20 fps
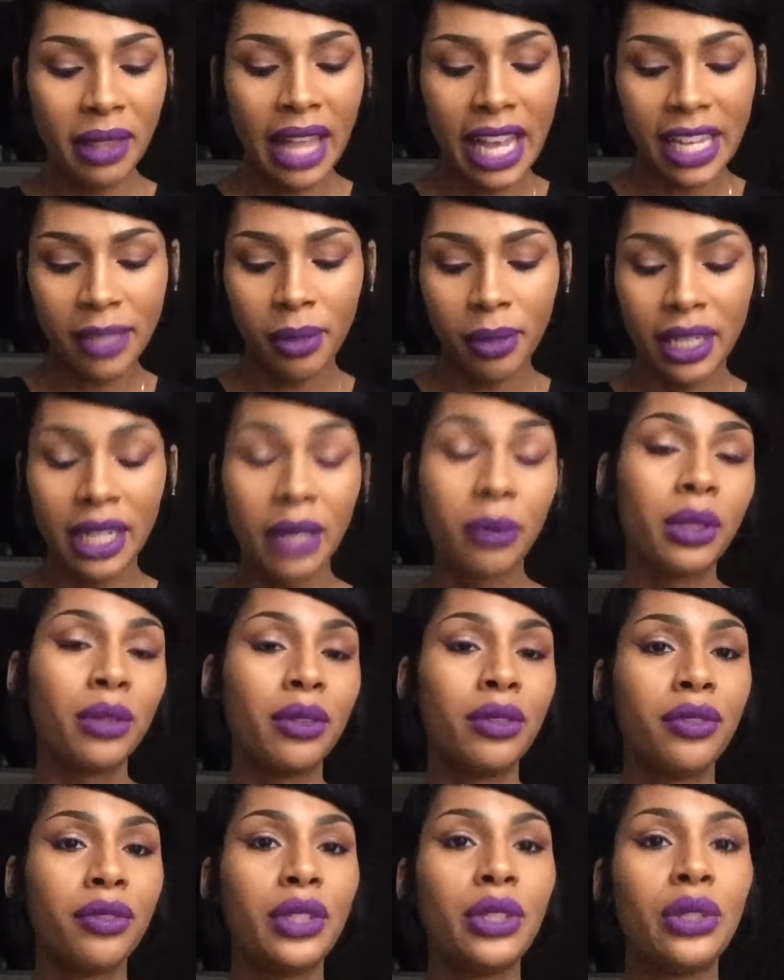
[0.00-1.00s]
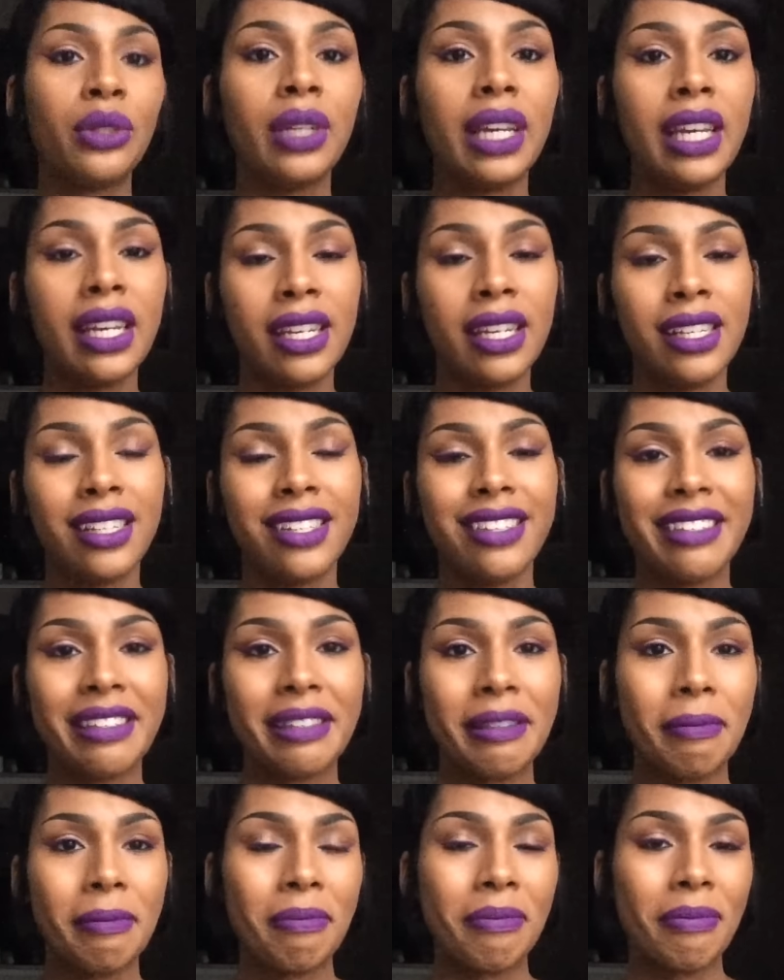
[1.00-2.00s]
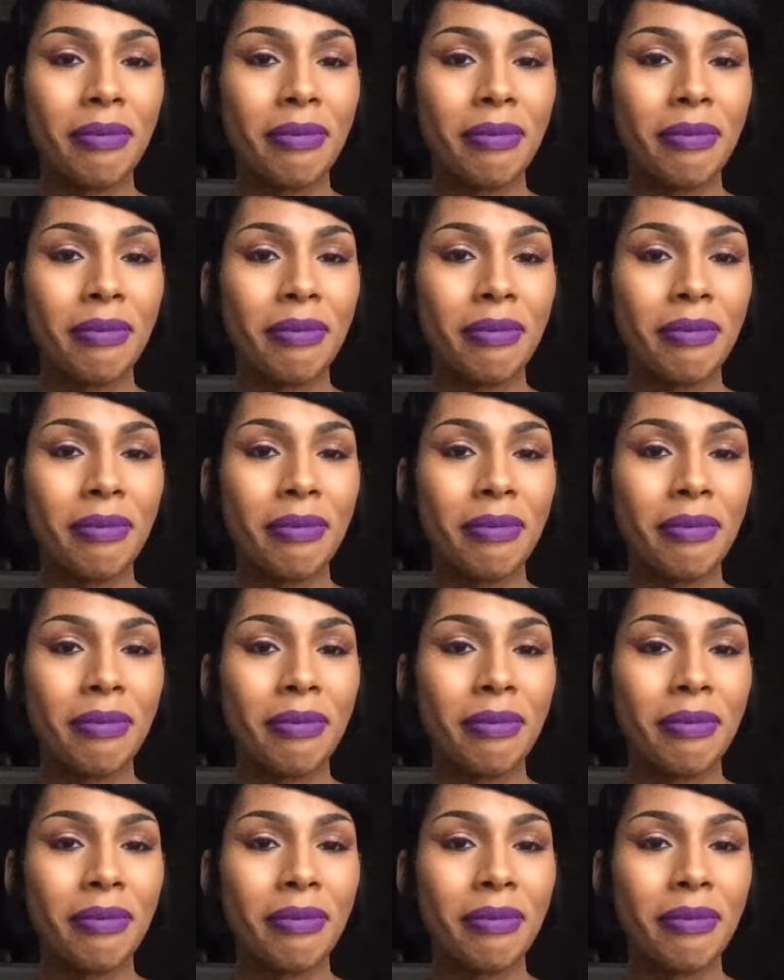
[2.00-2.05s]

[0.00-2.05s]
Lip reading: the last product I want to review is,